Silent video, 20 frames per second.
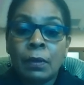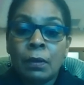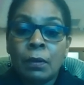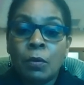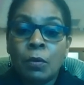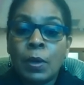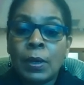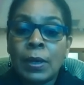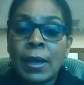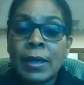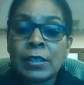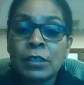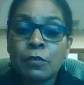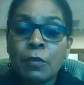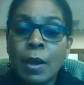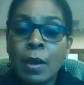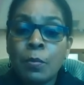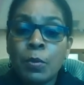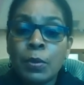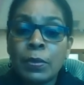Organized
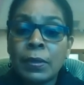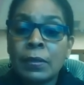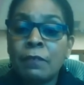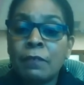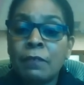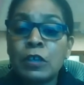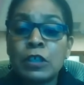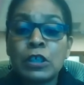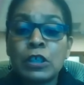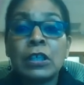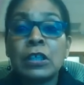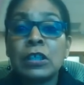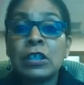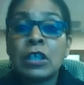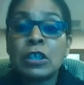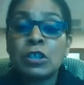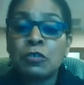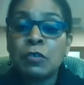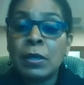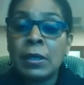crime within the fishing
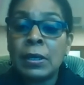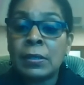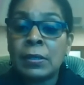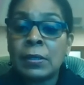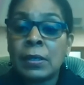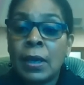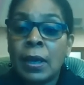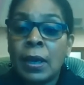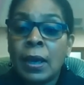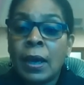industry is